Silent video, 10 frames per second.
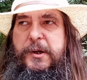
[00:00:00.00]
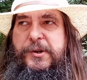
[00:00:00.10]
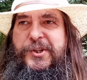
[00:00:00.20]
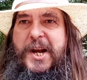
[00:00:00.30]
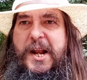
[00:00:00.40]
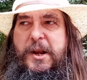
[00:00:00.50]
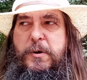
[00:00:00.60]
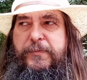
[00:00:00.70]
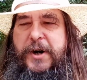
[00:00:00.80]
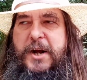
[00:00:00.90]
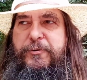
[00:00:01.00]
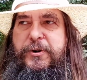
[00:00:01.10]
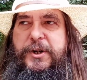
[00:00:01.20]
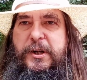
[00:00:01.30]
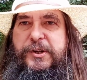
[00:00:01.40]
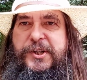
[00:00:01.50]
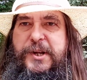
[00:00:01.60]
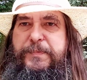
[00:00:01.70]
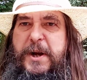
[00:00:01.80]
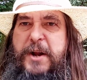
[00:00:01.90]
slightly over $100 a
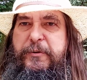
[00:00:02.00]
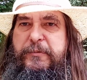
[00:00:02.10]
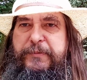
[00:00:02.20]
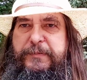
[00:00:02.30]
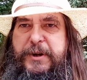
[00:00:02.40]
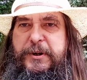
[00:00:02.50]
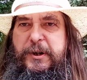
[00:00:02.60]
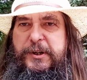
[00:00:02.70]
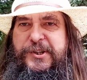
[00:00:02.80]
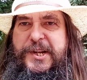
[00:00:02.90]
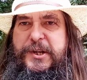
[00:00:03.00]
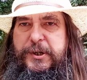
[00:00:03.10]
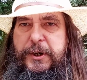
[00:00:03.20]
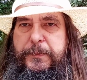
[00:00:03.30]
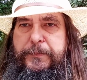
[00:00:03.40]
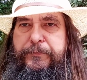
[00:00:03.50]
year, about $150 a year.